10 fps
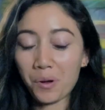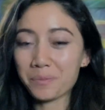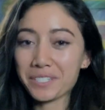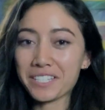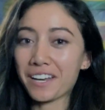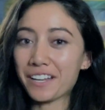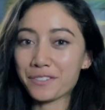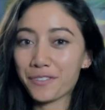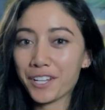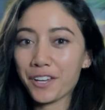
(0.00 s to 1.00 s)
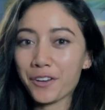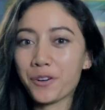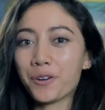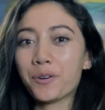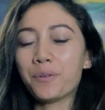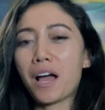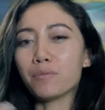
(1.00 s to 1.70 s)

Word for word: welcome to today's video.